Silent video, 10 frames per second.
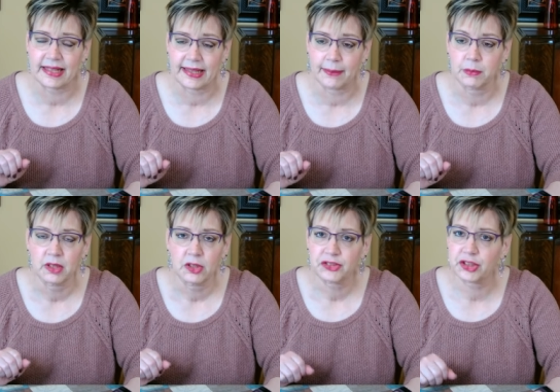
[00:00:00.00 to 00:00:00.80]
ham.
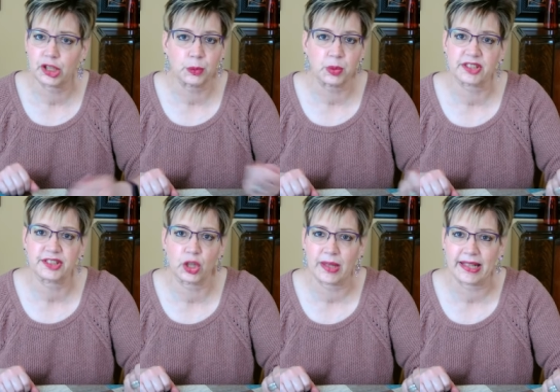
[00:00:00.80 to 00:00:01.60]
So there was
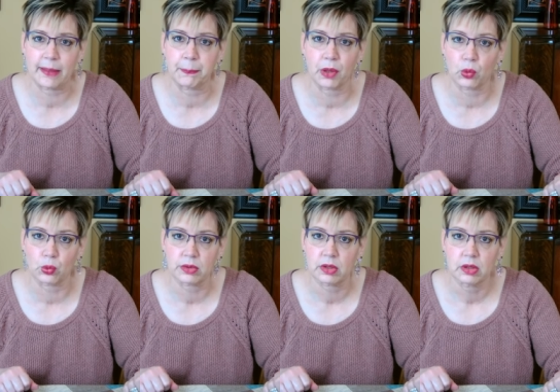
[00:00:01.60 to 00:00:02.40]
no ham
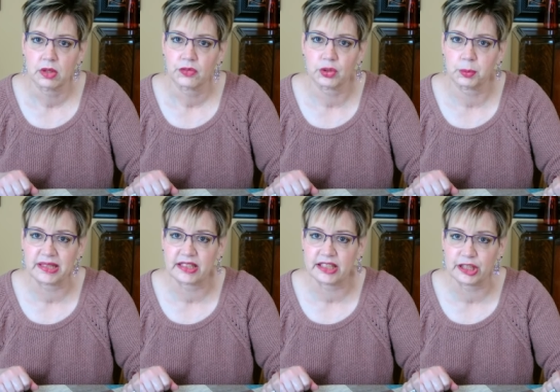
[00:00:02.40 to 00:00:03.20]
bone for
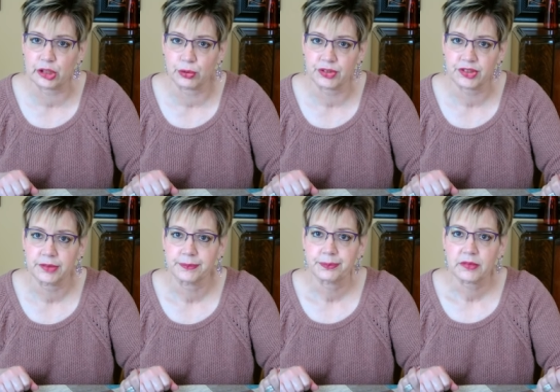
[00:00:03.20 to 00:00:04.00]
me to use.
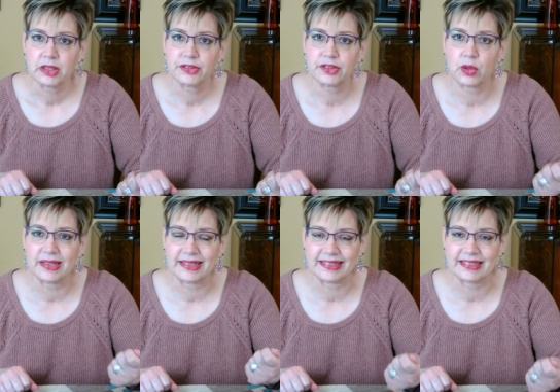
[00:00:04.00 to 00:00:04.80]
So
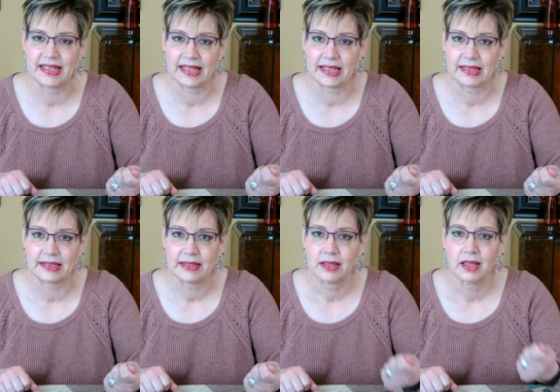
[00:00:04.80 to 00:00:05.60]

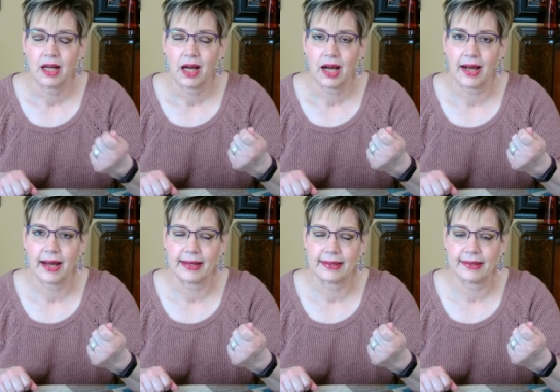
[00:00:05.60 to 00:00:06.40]
instead,
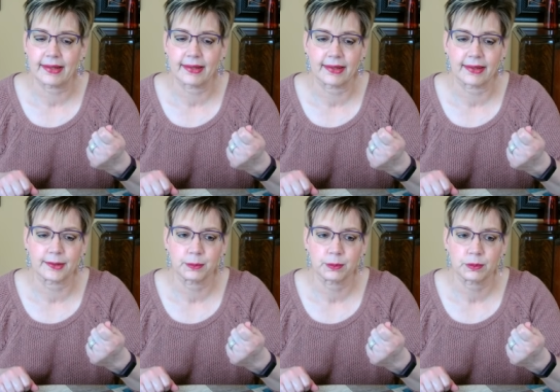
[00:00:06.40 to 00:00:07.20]
I
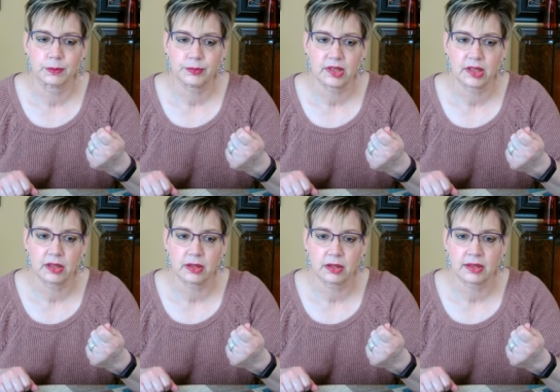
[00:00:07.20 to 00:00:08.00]
um,
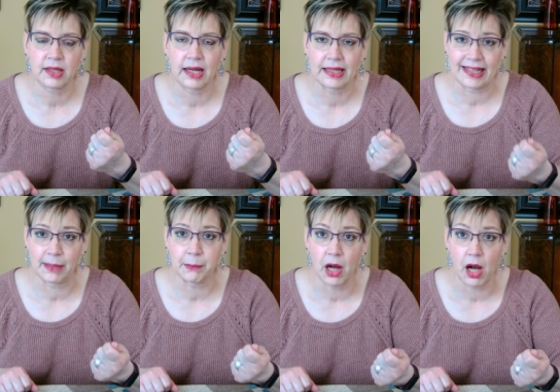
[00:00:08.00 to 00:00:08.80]
got
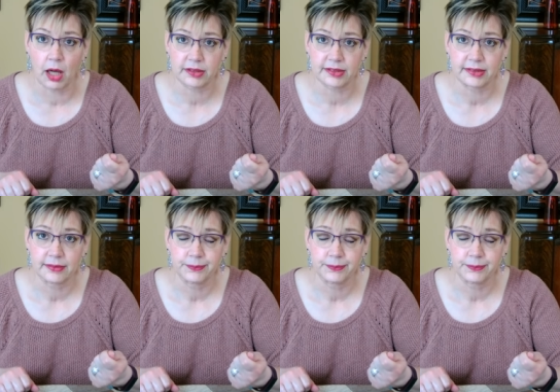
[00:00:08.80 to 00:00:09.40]
ham hocks